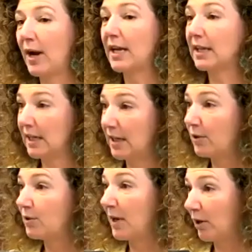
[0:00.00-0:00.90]
Brian
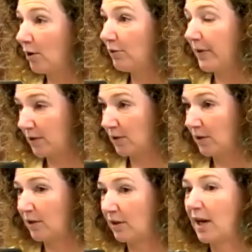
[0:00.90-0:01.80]
Lee, who's my
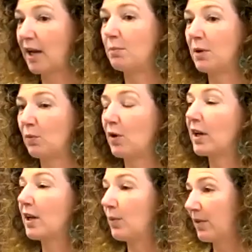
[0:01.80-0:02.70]
co-founder, had been
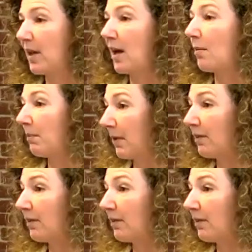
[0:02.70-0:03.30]
working with them,